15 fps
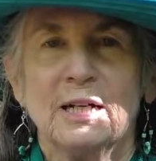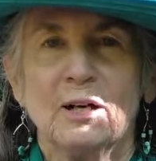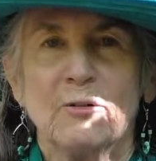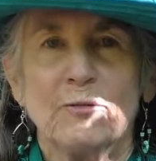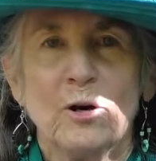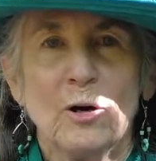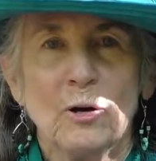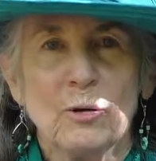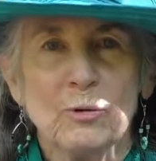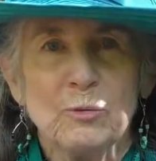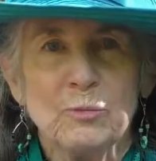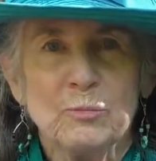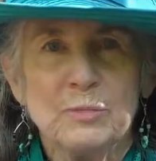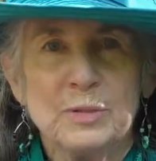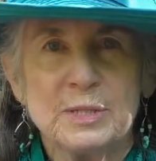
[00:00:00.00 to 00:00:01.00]
of
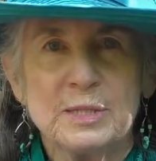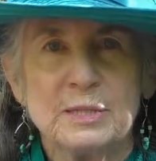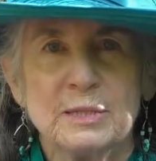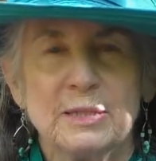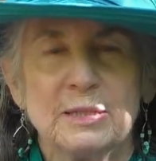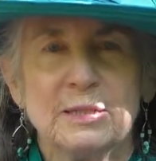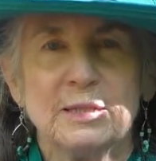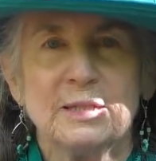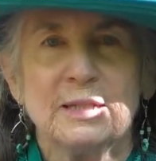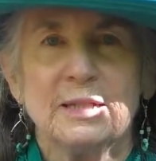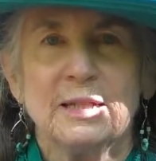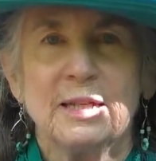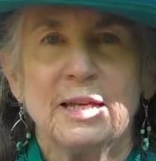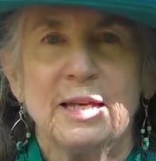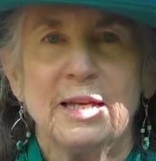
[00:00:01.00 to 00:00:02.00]
homes
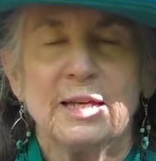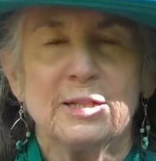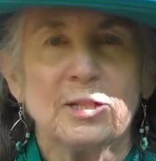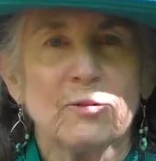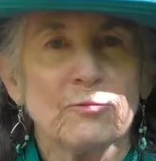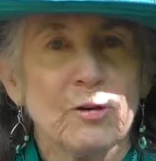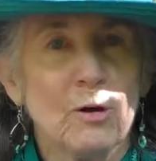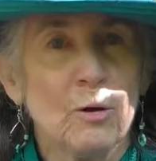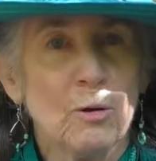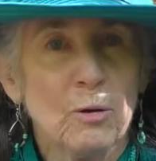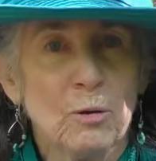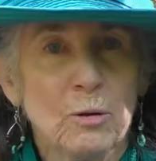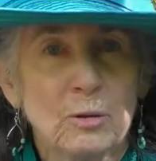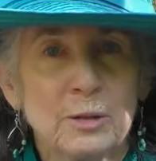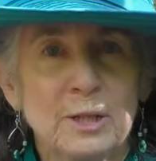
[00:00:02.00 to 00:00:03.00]
and of
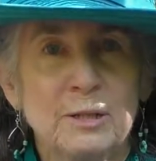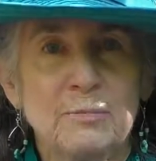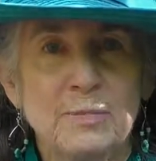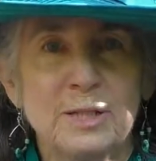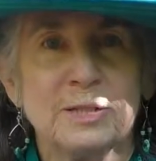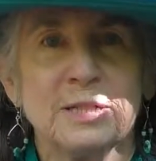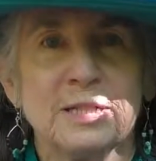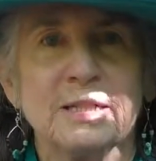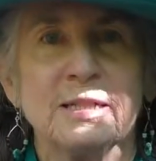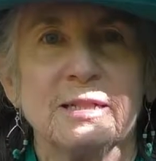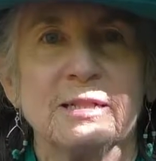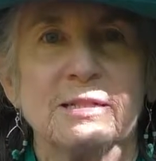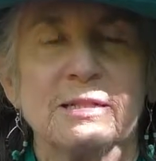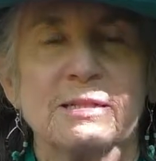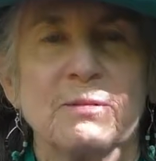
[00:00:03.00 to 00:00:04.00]
whole
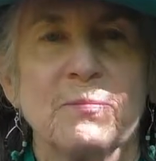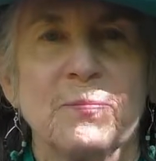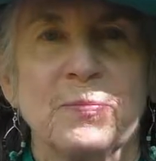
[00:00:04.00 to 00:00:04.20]
communities.